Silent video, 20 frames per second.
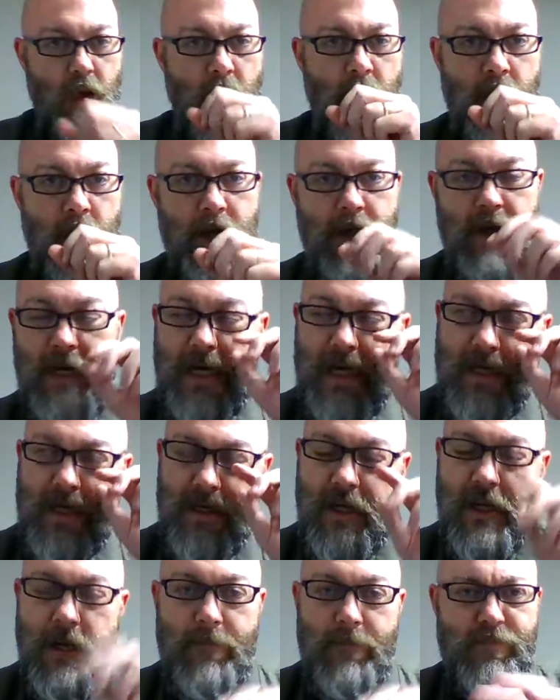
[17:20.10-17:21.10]
and
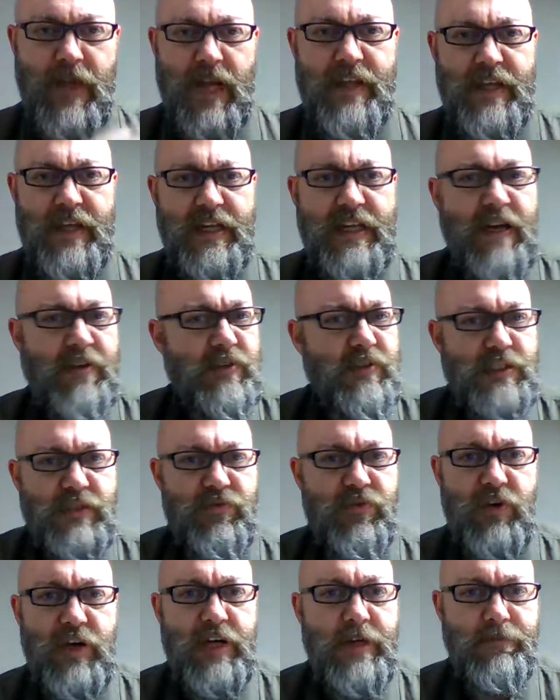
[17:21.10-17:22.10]
I think that was
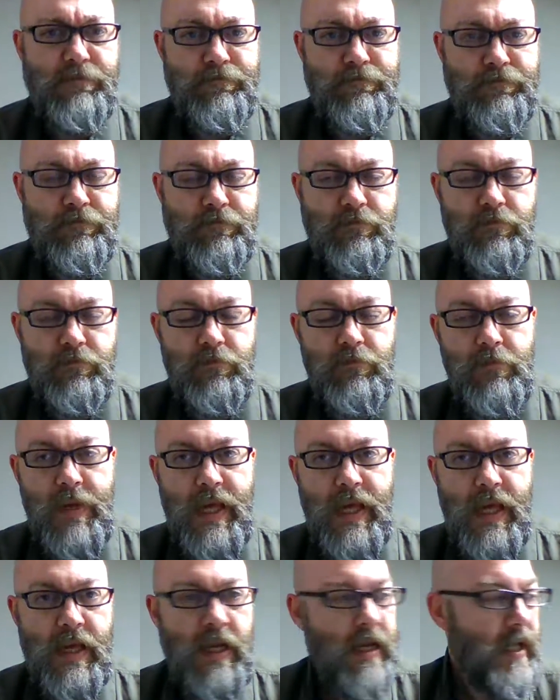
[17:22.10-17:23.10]
free.
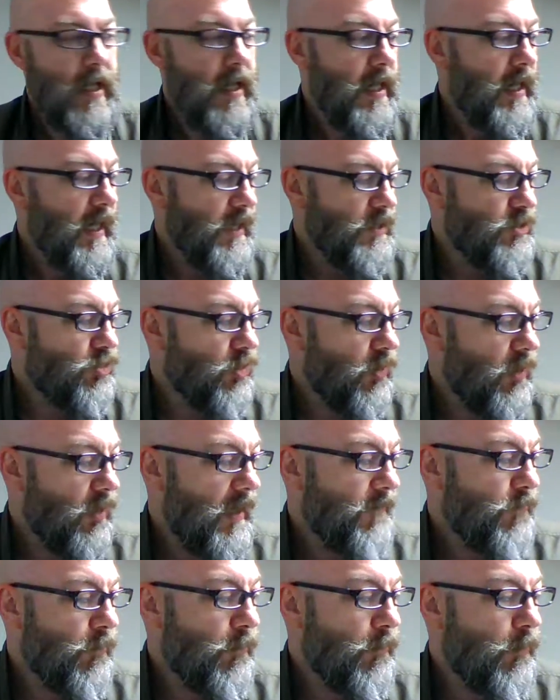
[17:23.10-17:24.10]
And shortly
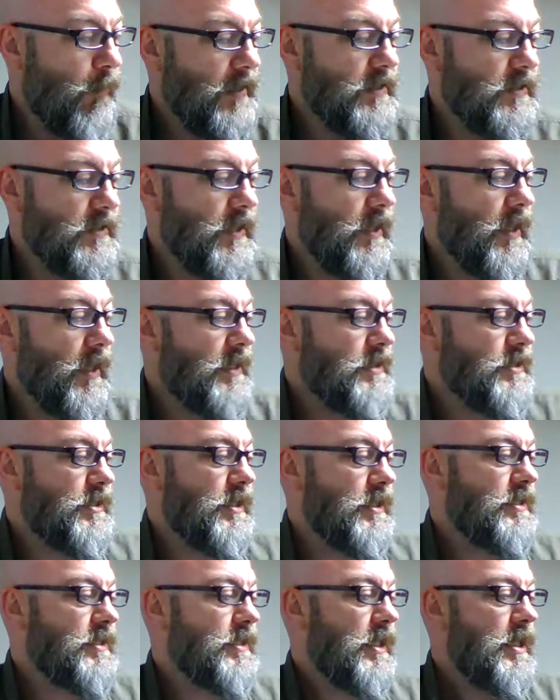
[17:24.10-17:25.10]
after replacing the
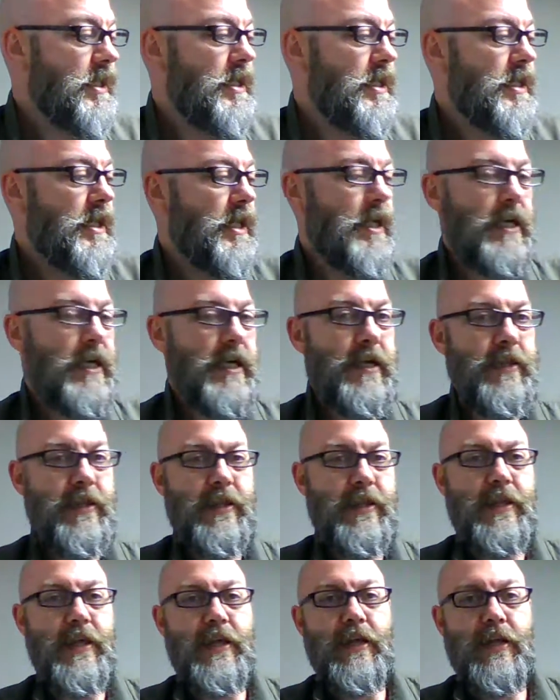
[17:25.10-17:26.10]
lenses,
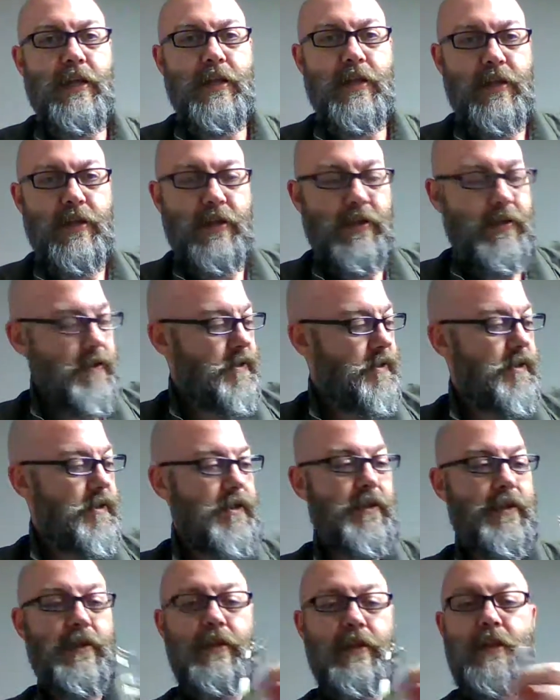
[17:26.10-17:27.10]
the
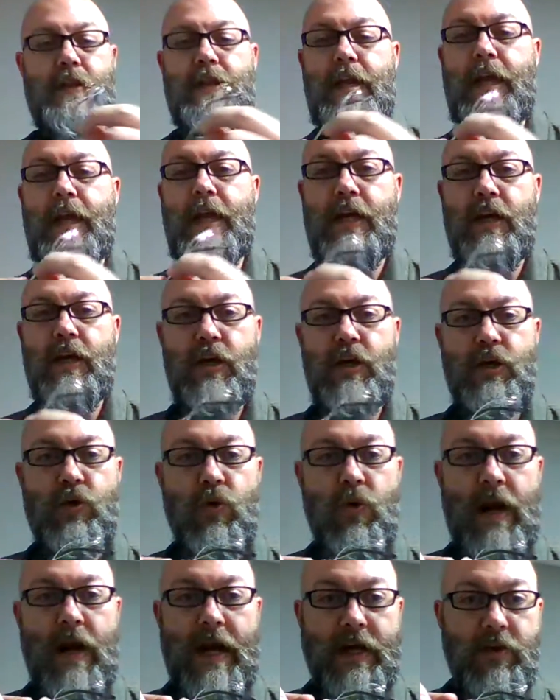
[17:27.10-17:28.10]
they
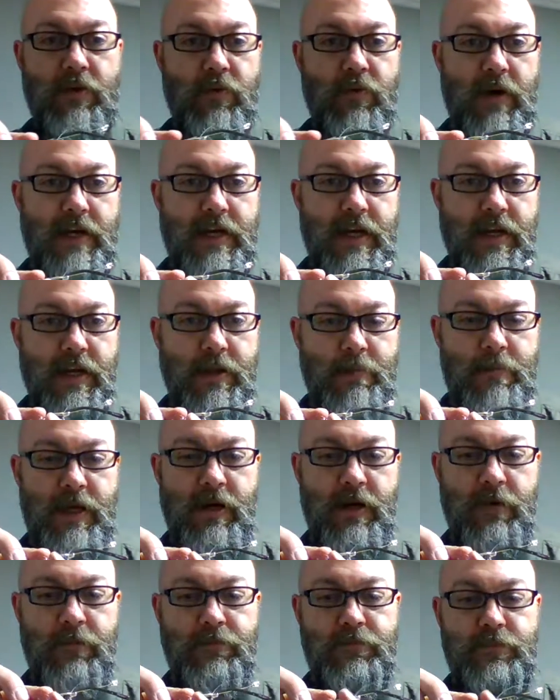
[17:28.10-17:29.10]
cracked right down the
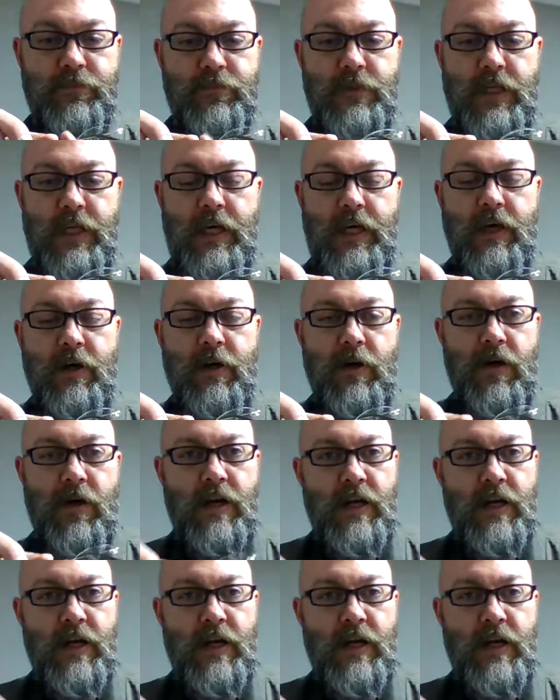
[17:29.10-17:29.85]
middle here.